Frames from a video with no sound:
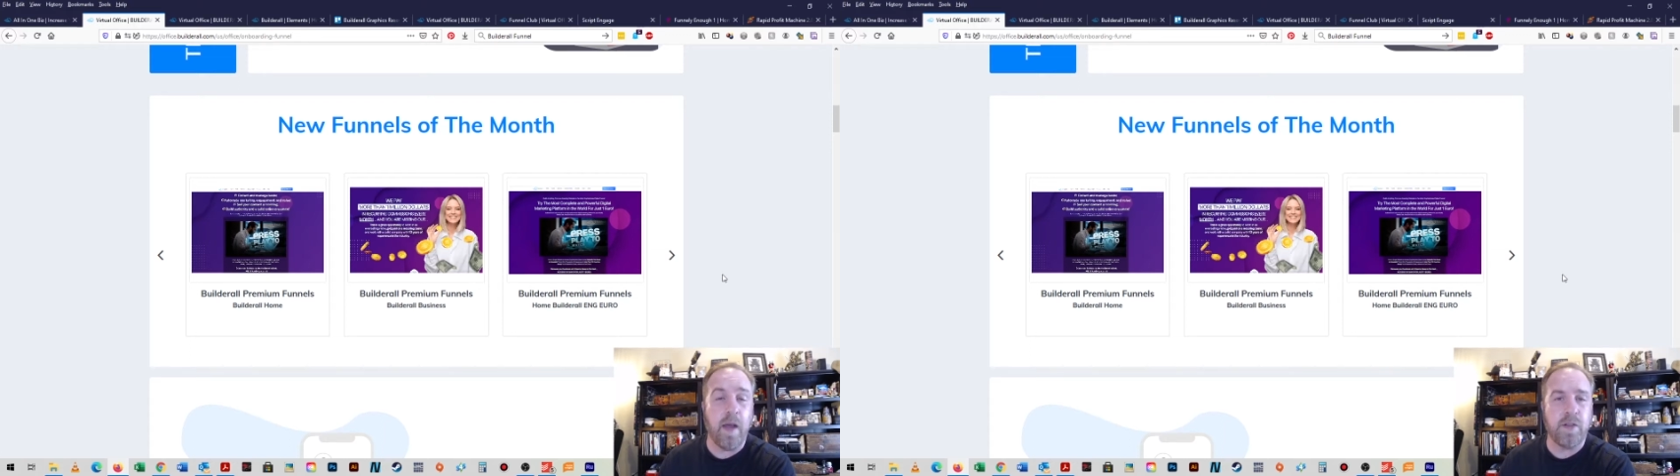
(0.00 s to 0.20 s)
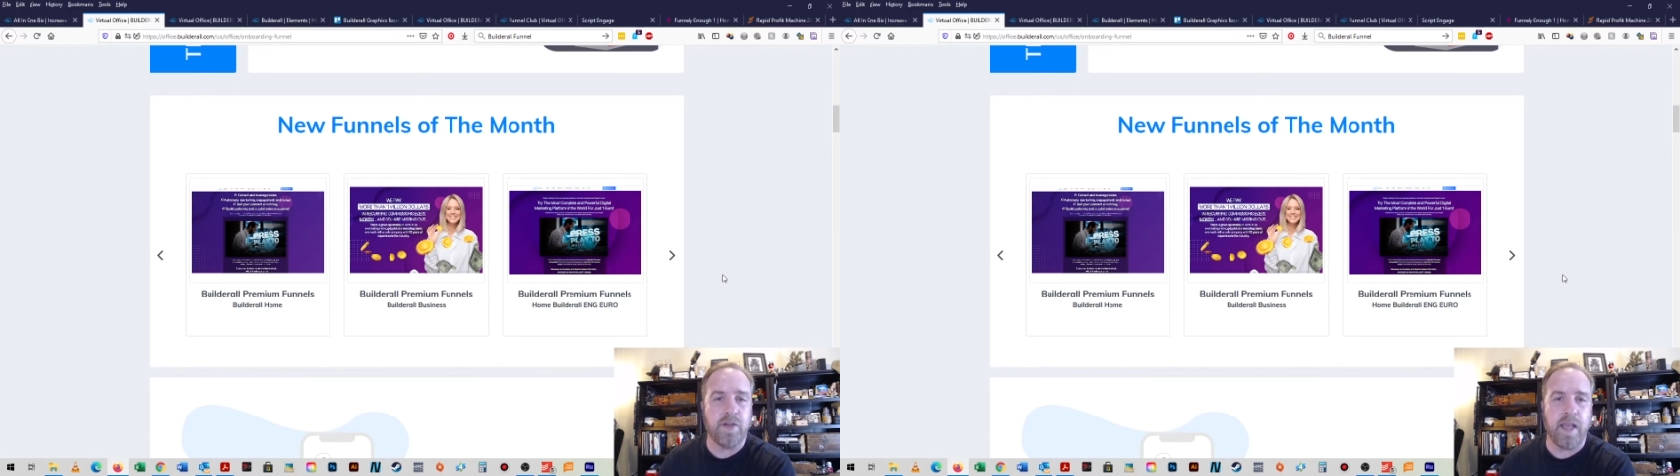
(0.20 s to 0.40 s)

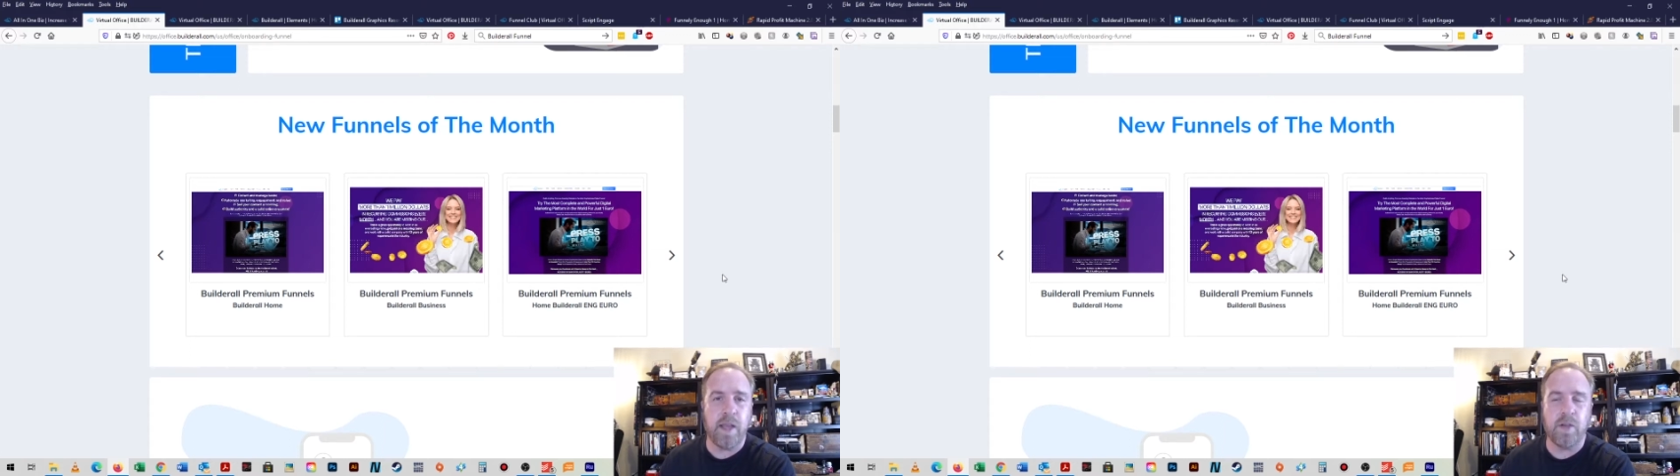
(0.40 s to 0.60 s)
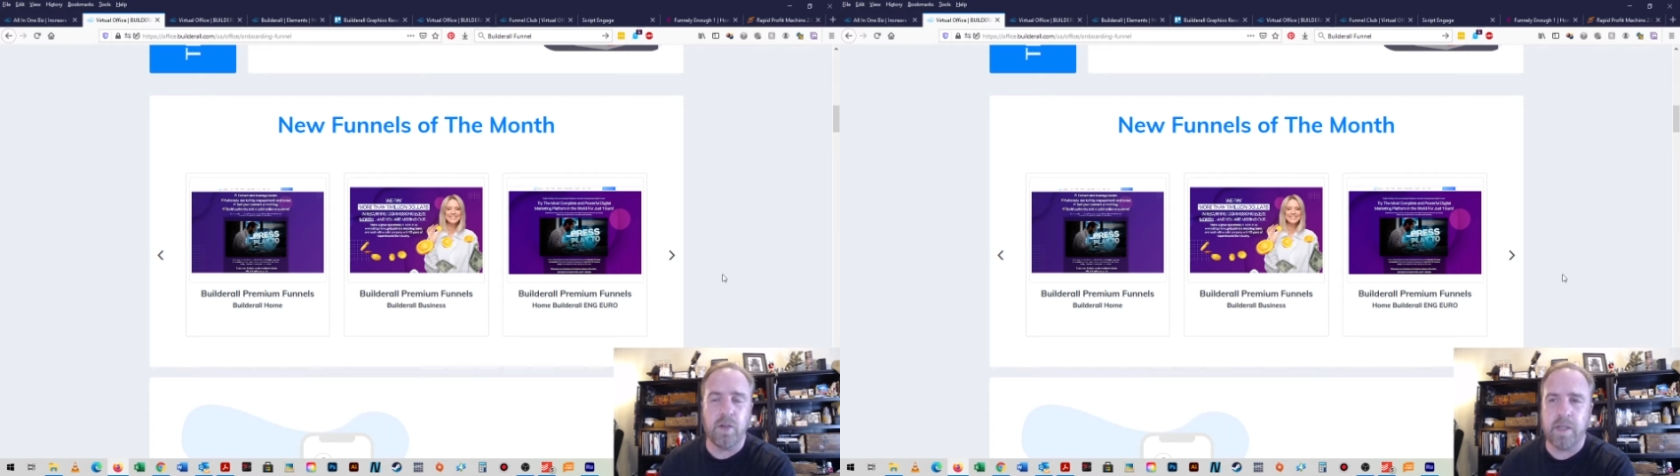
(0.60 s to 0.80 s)

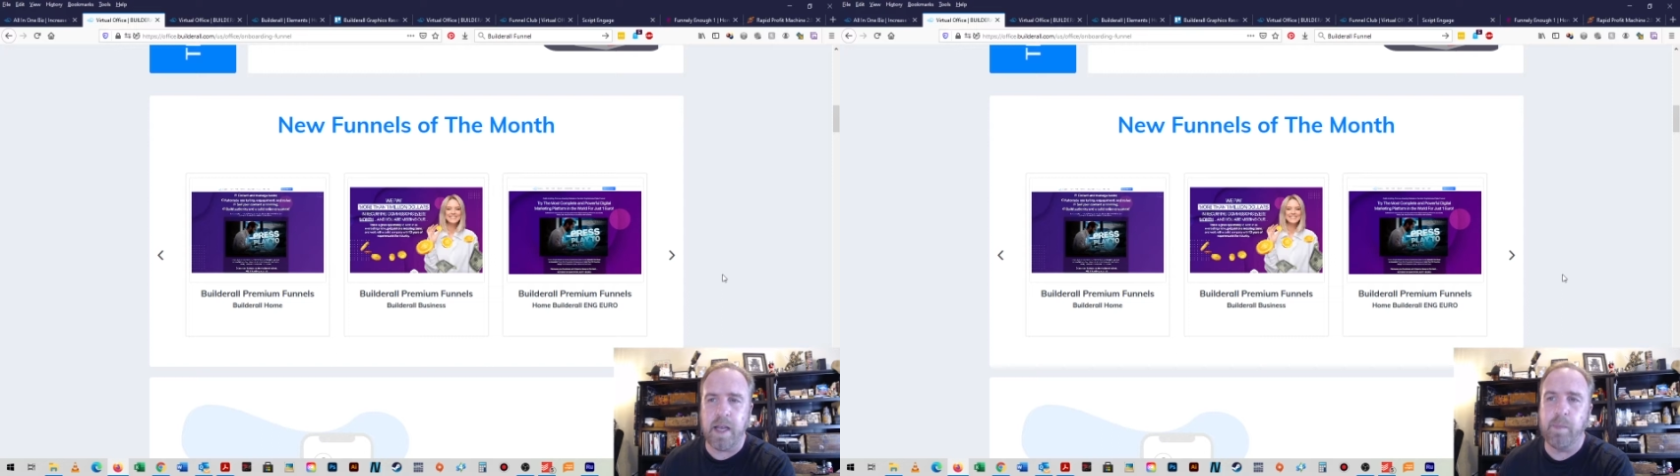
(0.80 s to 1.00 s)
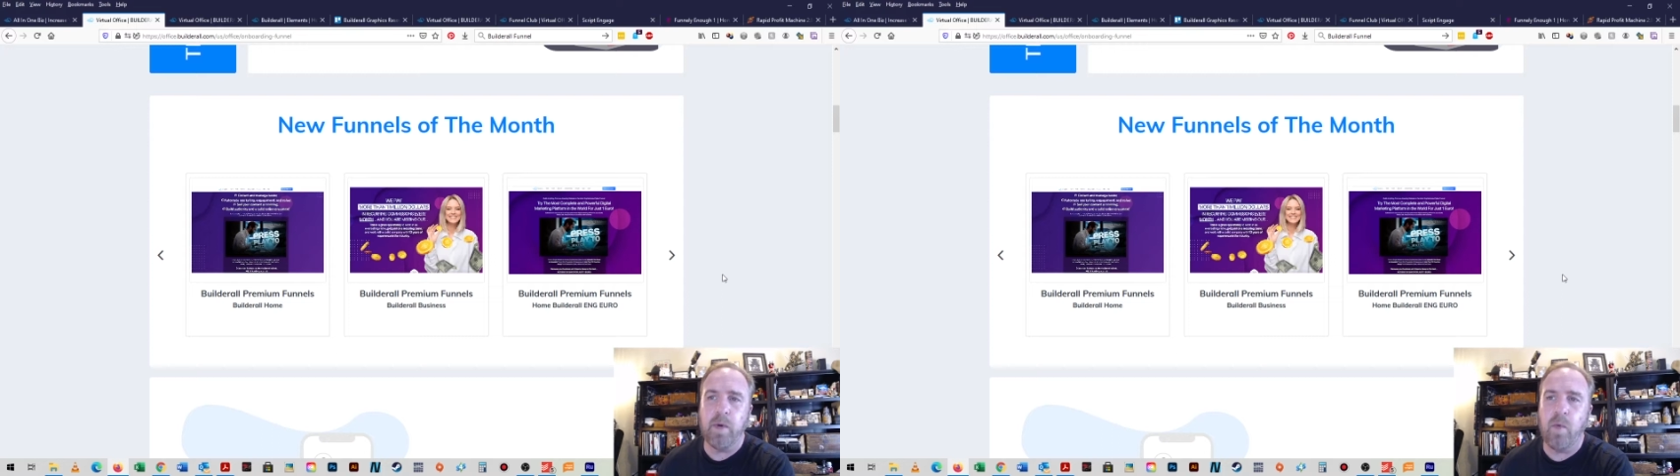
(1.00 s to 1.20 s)
educational
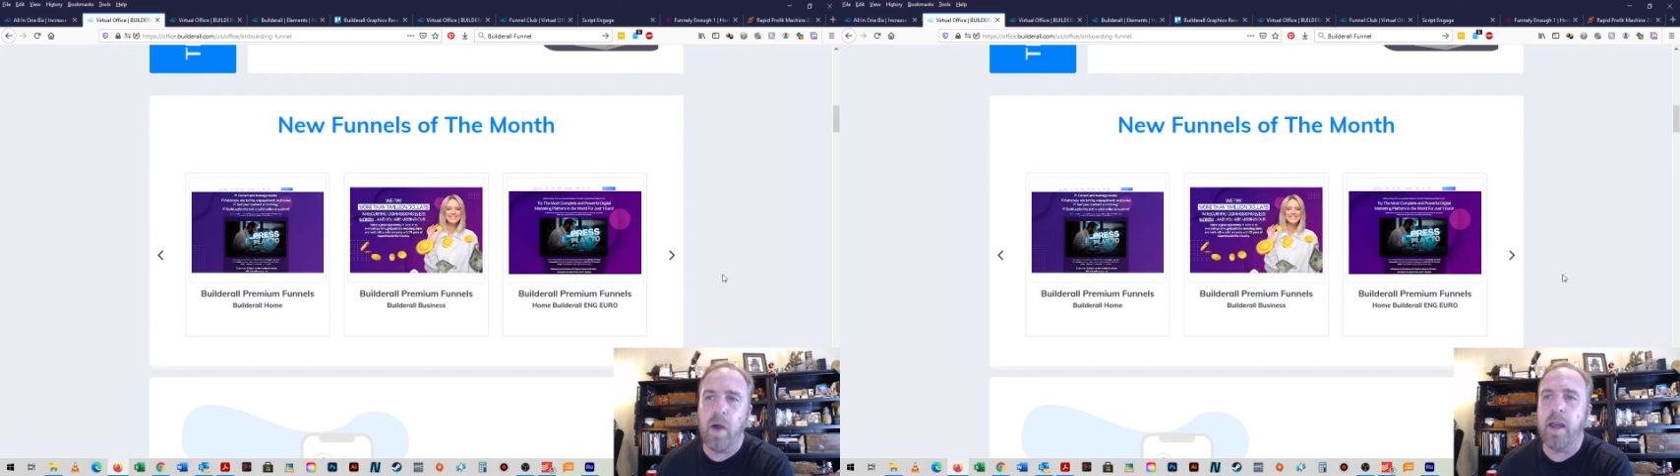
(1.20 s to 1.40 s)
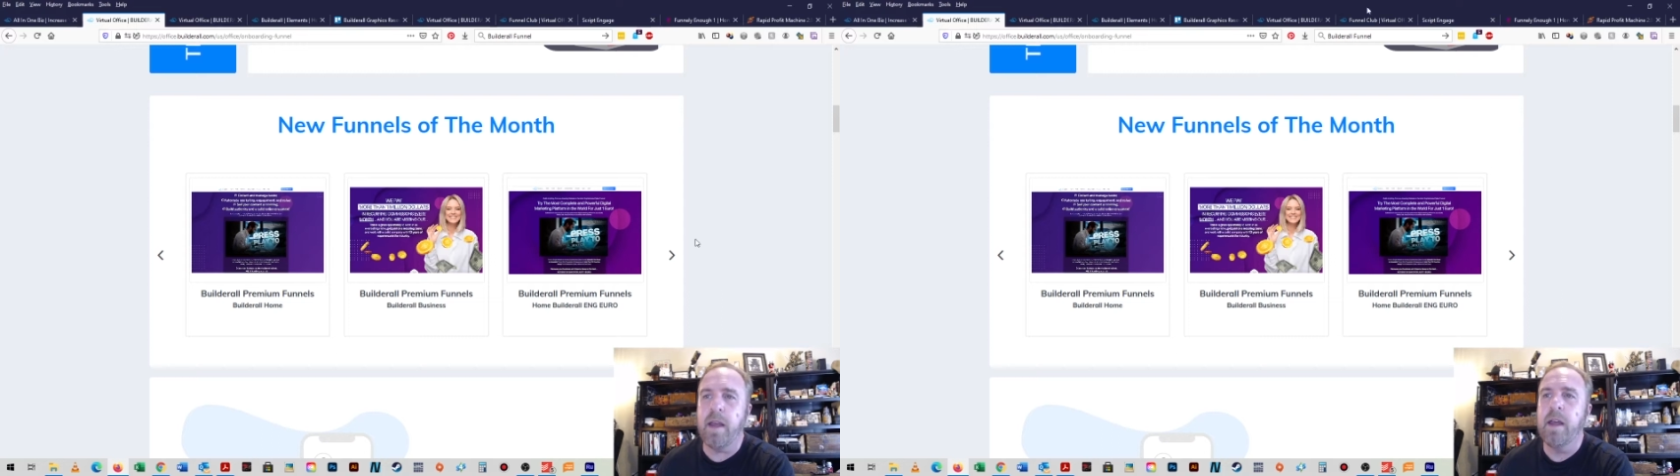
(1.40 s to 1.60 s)
type of
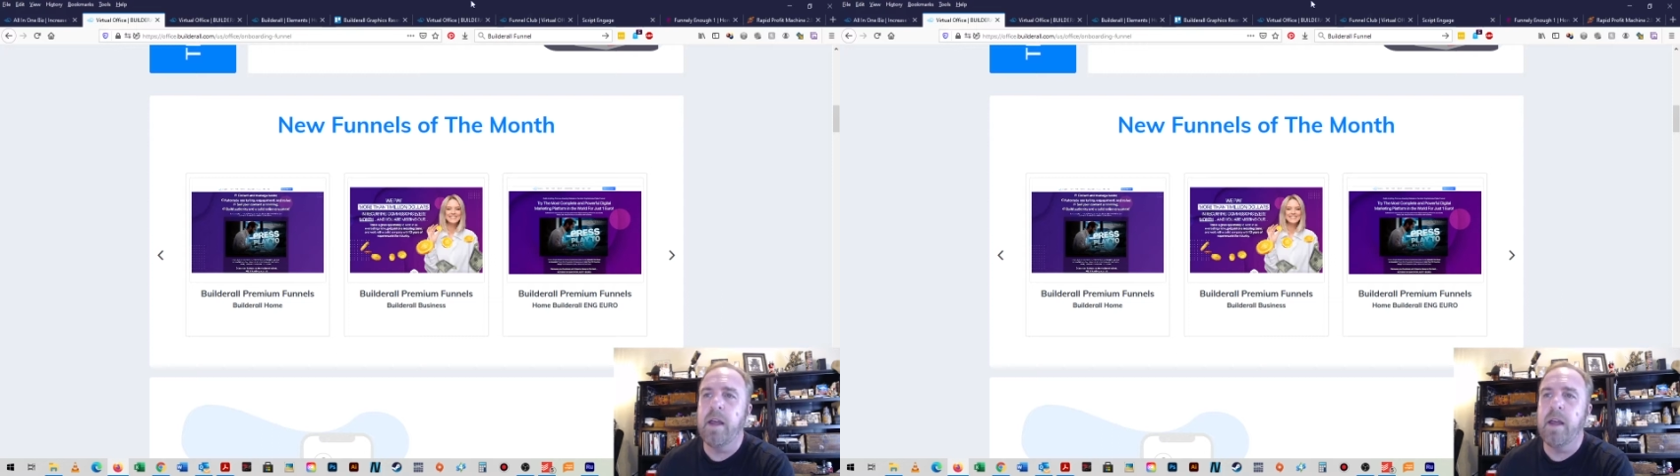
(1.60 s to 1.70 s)
way.